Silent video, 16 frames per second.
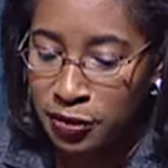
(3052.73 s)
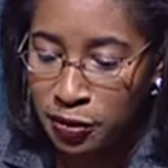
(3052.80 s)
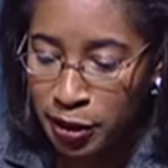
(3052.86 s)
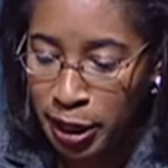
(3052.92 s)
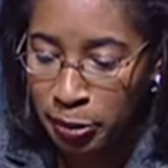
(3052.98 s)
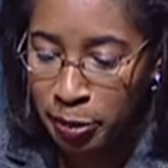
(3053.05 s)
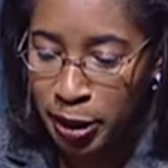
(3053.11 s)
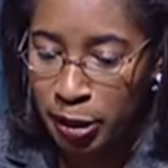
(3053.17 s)
of
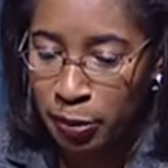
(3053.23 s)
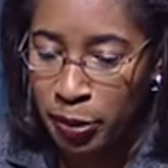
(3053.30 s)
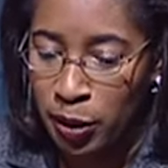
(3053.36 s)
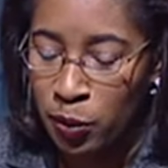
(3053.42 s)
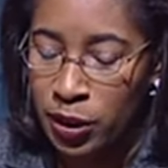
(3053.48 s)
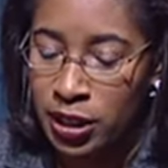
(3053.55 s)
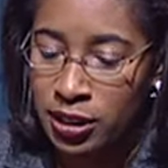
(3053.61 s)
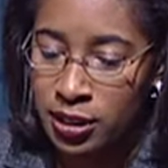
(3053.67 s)
wrap up, I
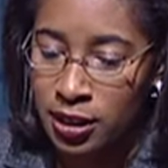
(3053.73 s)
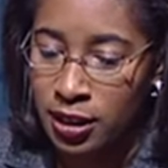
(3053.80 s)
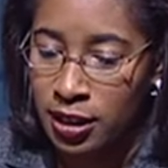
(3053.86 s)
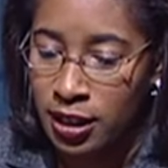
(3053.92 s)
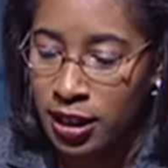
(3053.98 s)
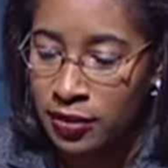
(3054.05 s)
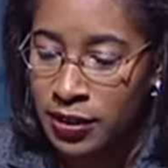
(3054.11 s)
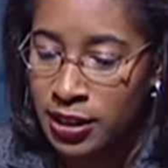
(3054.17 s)
want to
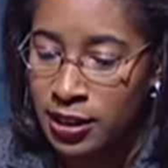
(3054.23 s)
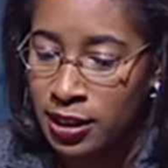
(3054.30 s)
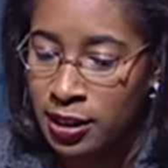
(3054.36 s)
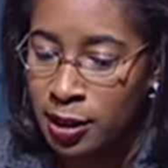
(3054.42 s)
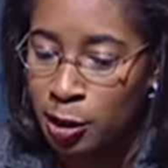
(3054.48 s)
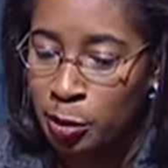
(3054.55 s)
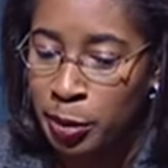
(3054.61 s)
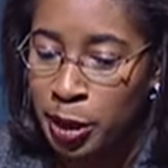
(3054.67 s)
talk obviously a
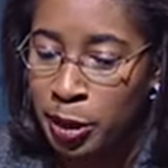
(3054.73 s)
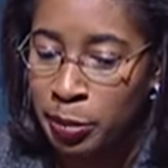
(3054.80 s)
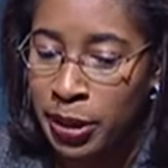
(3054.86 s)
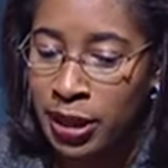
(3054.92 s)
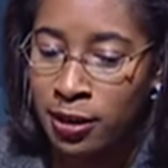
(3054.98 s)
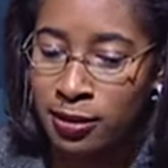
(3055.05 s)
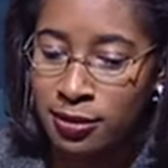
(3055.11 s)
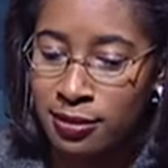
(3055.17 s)
little bit
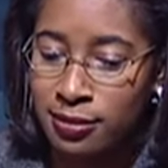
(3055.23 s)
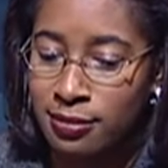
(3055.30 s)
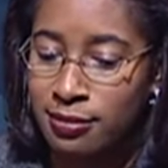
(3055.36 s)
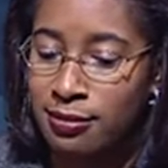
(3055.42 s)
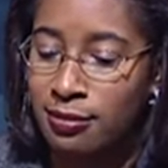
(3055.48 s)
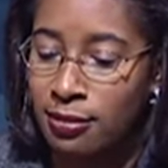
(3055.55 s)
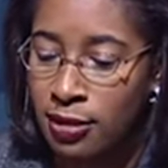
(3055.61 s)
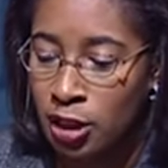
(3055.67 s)
about
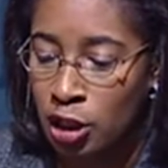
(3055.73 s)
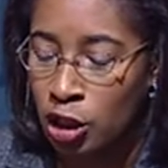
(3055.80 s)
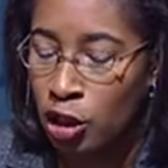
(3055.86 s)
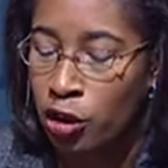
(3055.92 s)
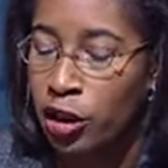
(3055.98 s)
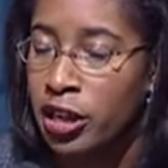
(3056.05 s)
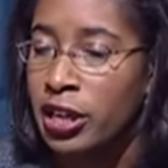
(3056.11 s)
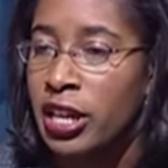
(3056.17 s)
the
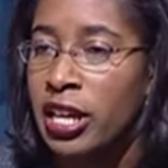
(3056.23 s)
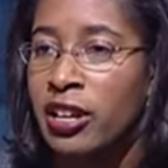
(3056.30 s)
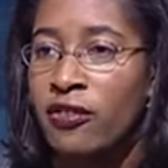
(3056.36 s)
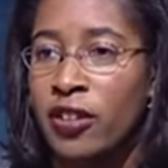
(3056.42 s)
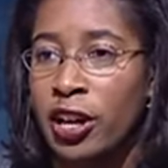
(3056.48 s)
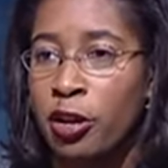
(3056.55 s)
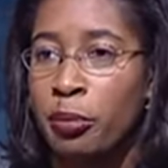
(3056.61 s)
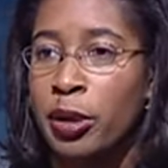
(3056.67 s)
current
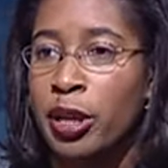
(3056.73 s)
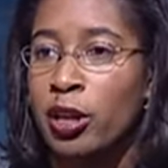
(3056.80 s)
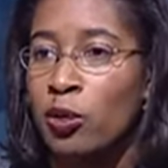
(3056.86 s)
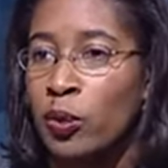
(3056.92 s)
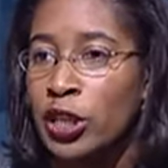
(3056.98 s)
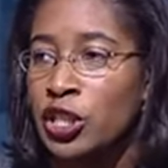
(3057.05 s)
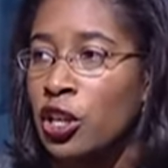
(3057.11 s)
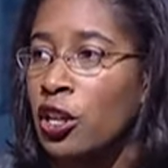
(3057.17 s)
environment in
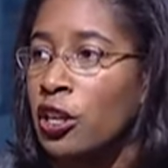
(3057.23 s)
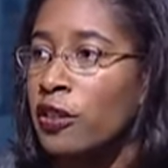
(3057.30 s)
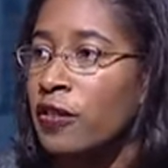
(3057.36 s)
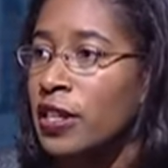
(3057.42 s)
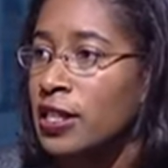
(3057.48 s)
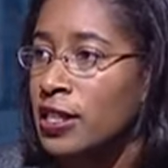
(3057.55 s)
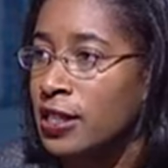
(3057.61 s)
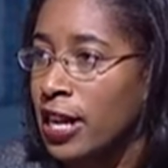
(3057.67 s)
which all of
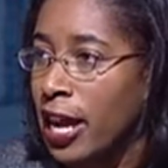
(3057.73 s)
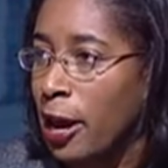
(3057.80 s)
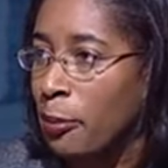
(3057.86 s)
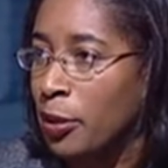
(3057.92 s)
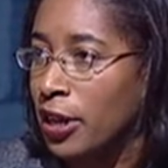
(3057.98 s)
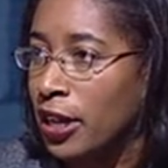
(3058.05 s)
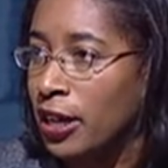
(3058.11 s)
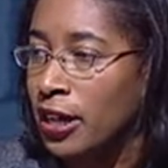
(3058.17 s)
this is
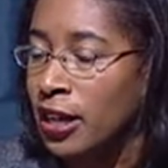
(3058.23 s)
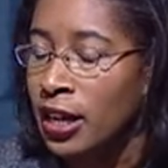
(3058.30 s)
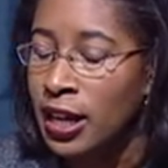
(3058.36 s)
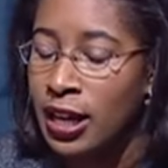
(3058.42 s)
happening.